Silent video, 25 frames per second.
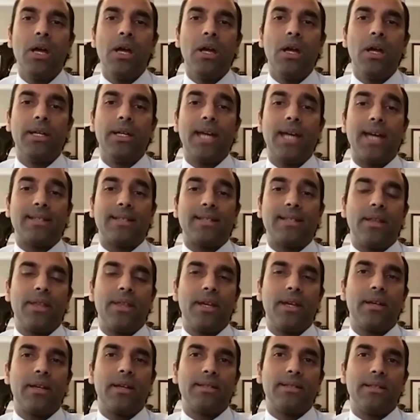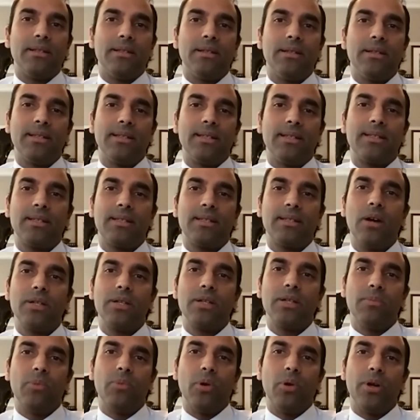yes, I think as a
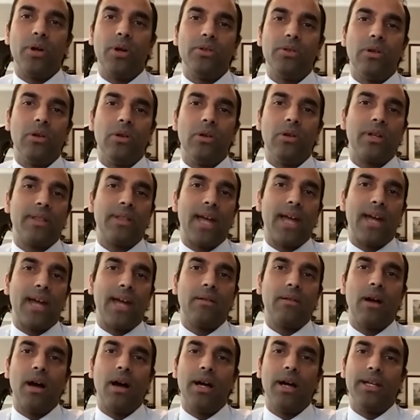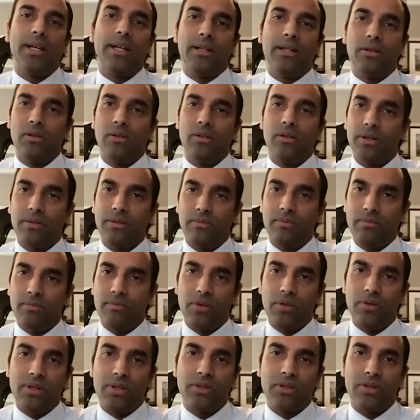starting point, you look at that high yield that
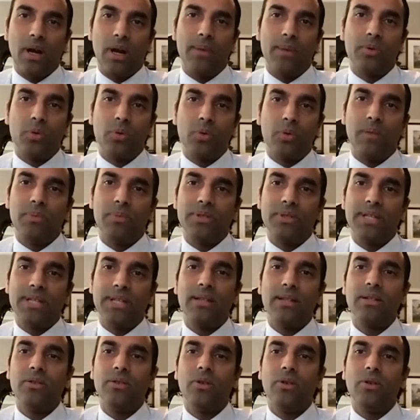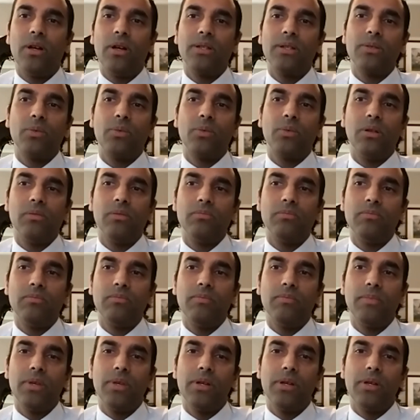you described, 12%, and you ask, well,
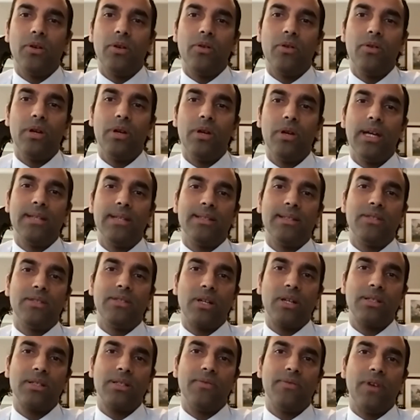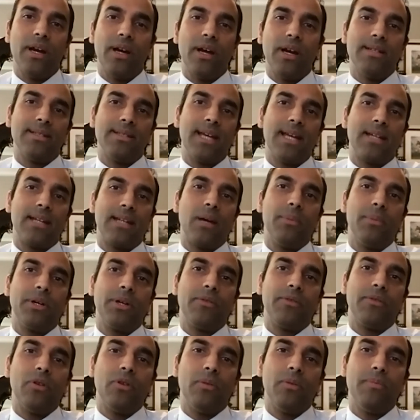you know, is it justified? Is that
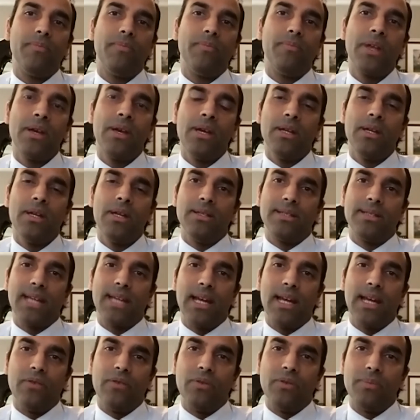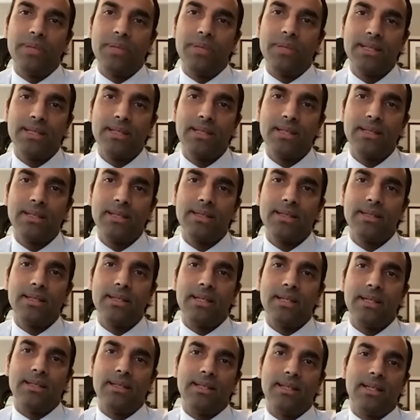coming from the sale of a business?
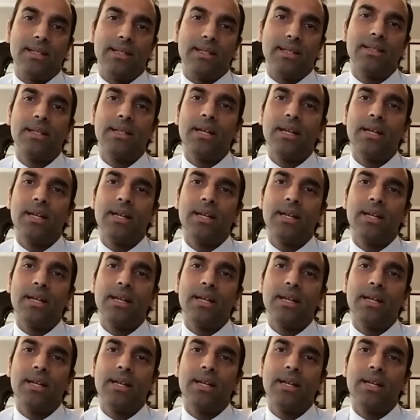Is it